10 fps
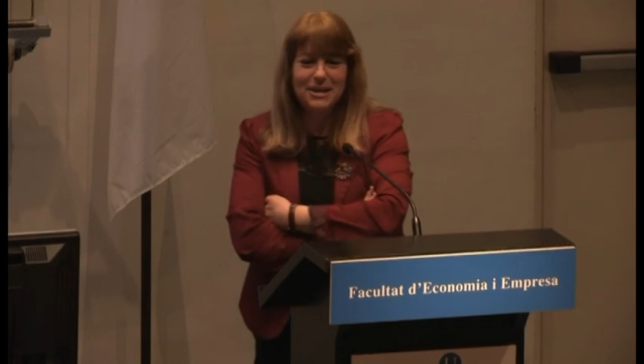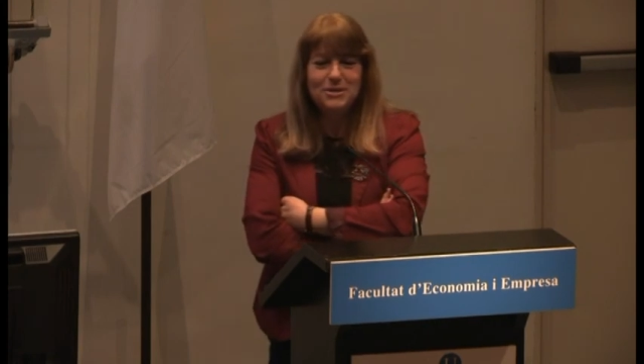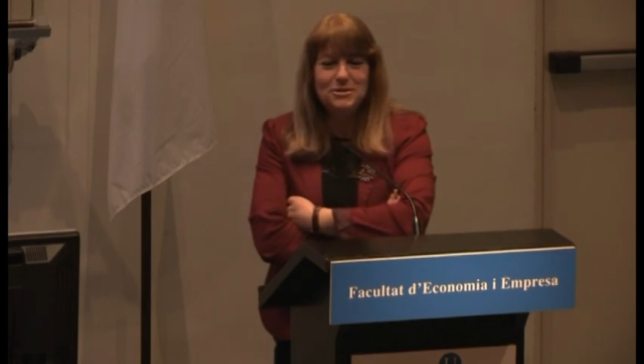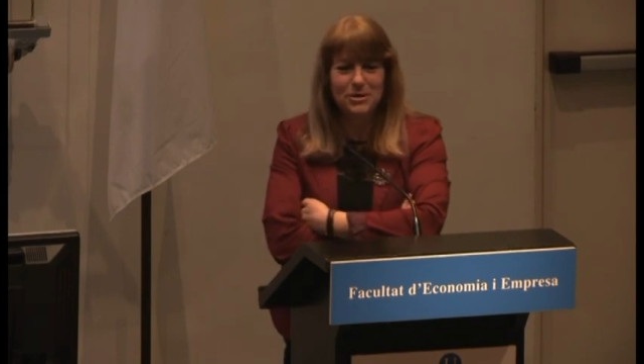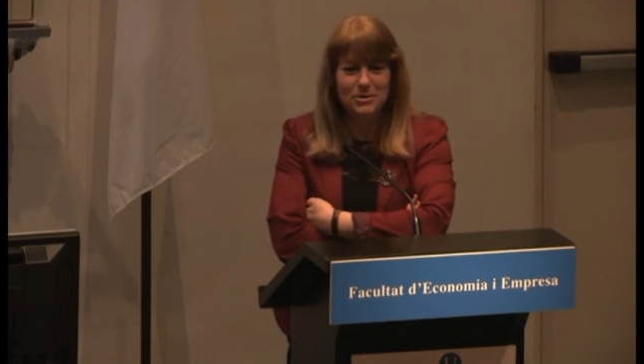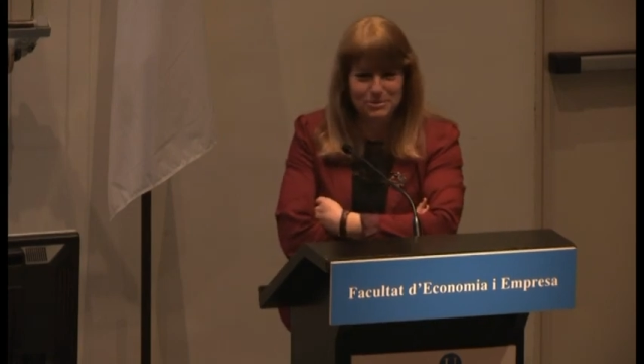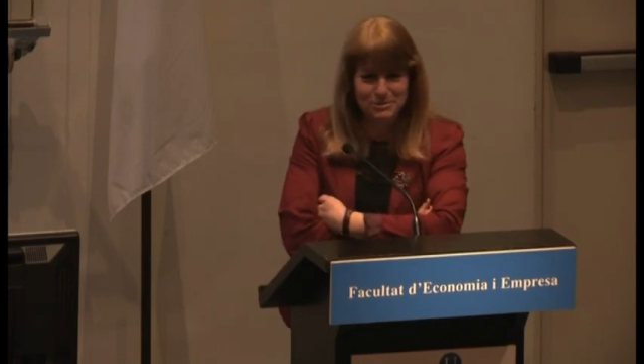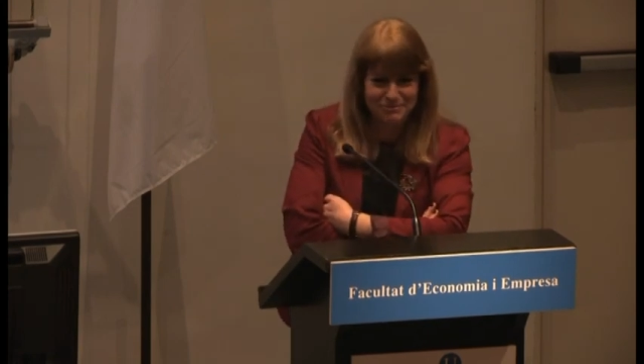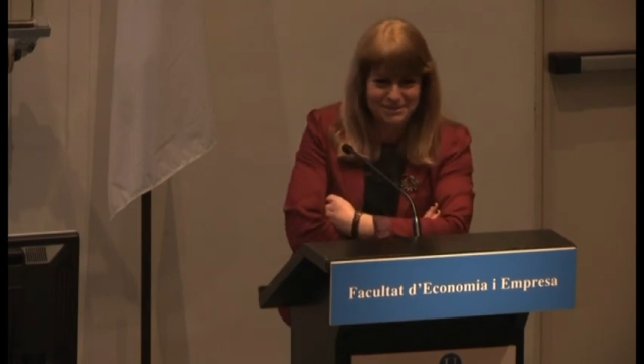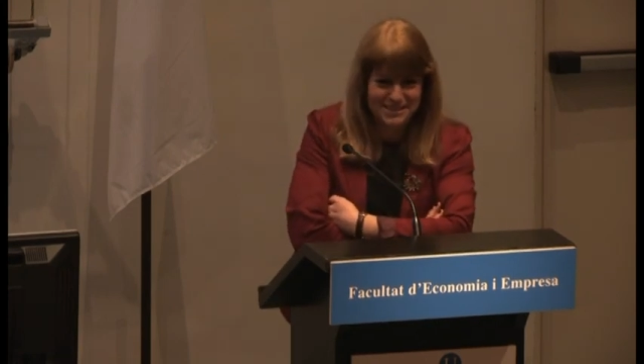in your
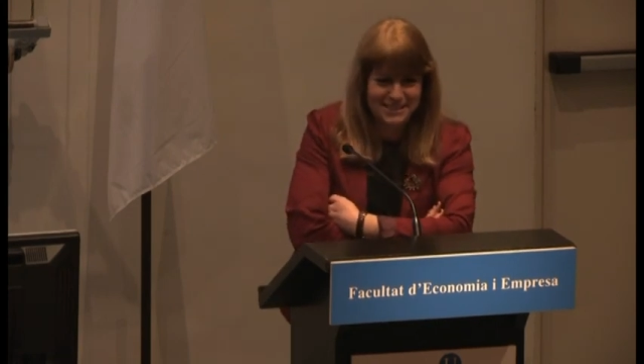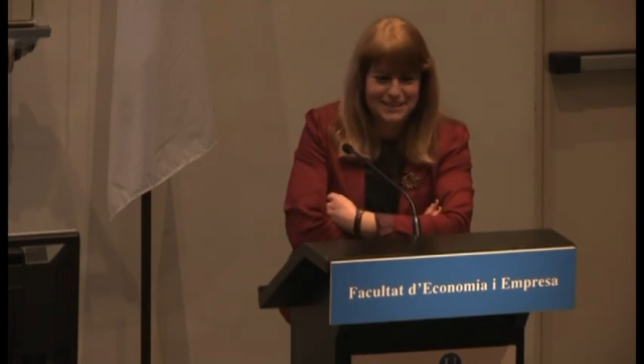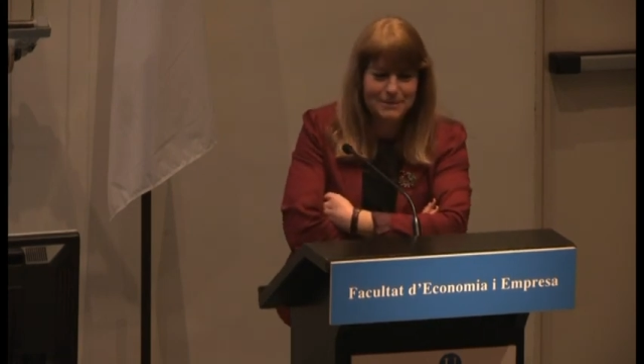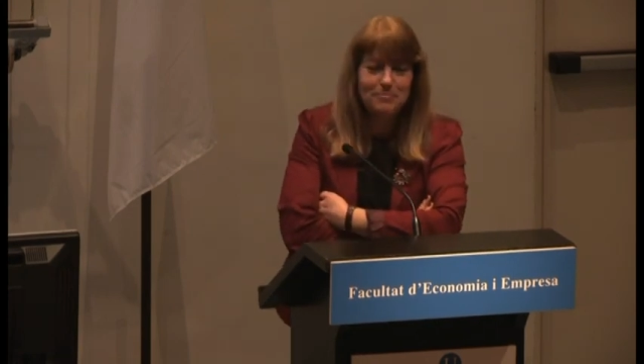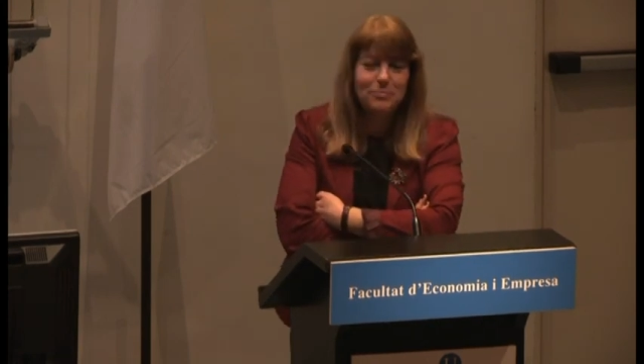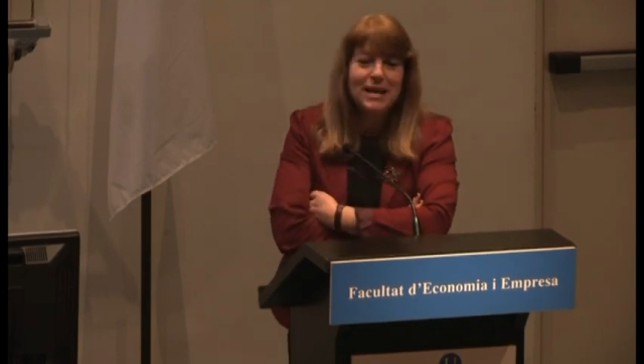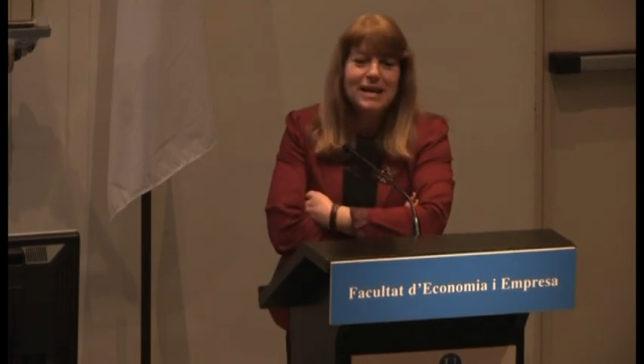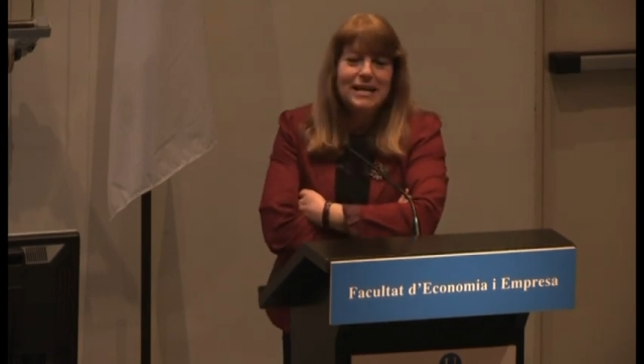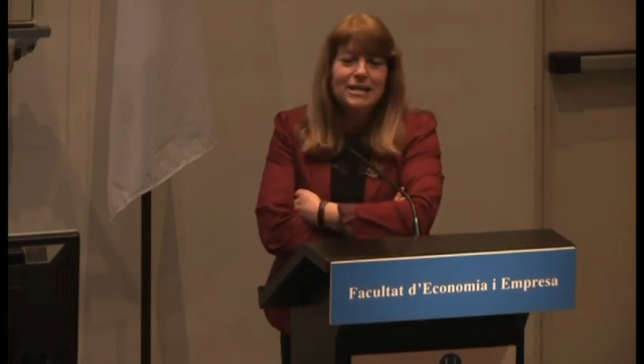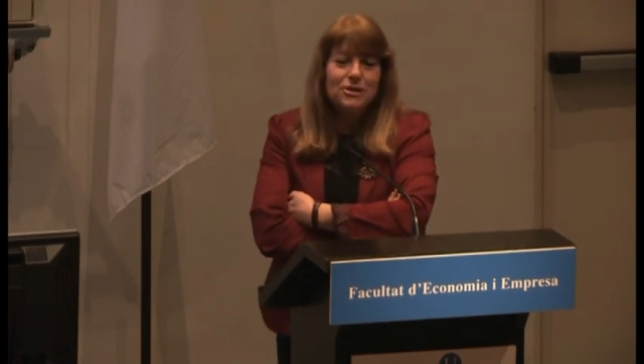university.
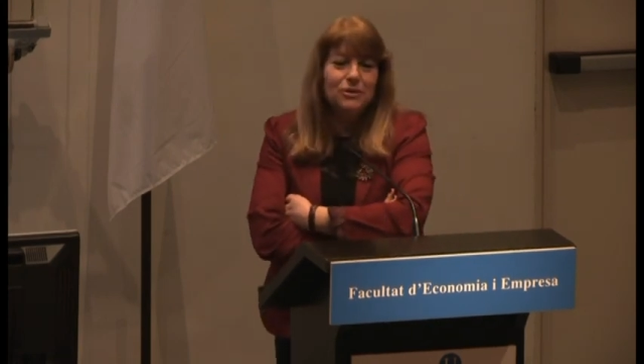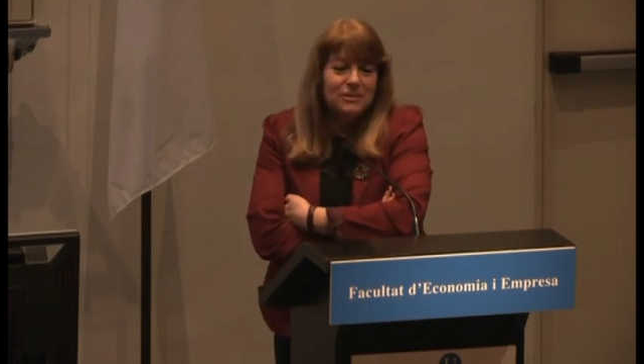So